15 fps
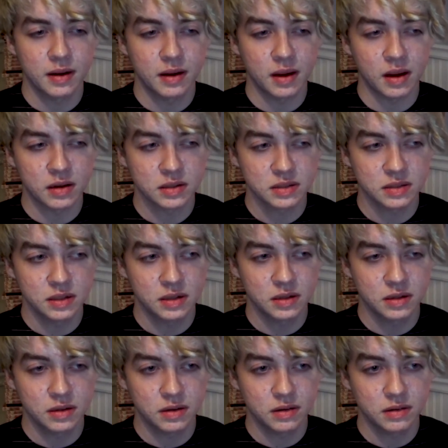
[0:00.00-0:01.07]

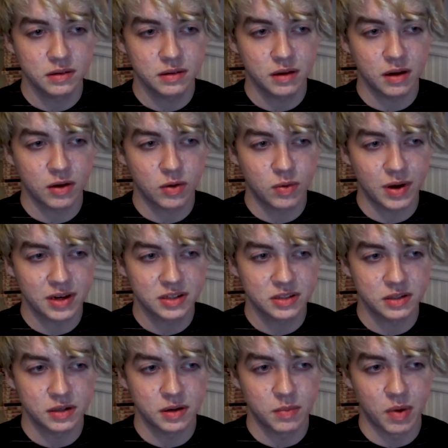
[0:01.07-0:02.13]
asking a
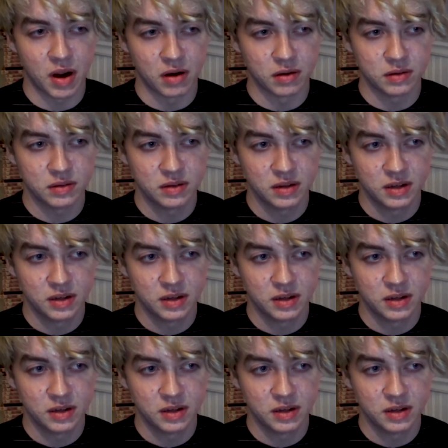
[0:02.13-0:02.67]
question about